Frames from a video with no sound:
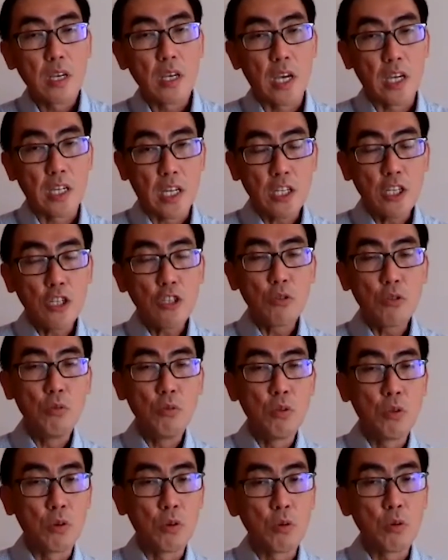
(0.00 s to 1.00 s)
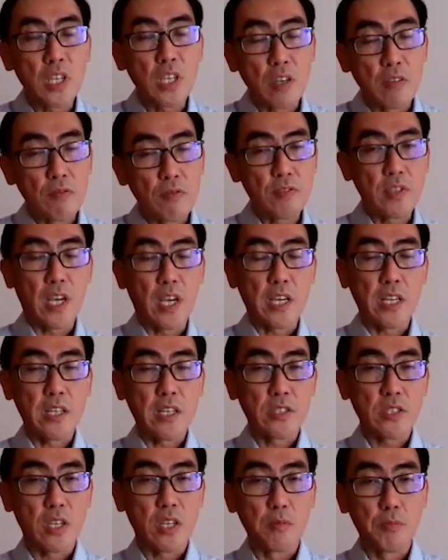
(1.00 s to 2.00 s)
and I need to know if there
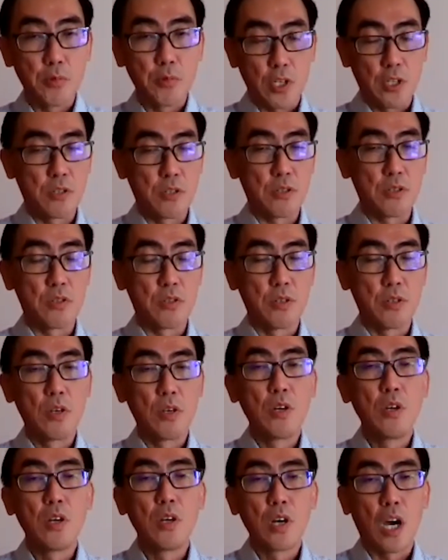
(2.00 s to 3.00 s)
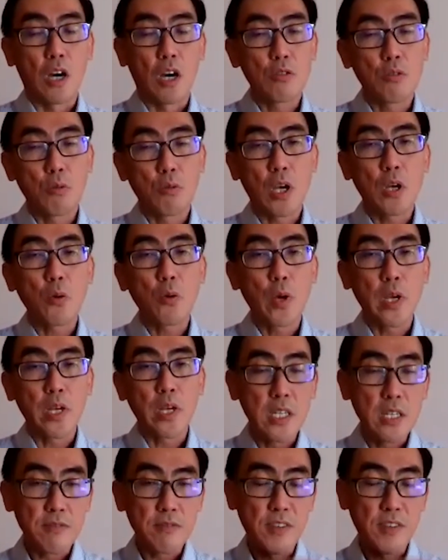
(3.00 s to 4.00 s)
is a breach. How do I quickly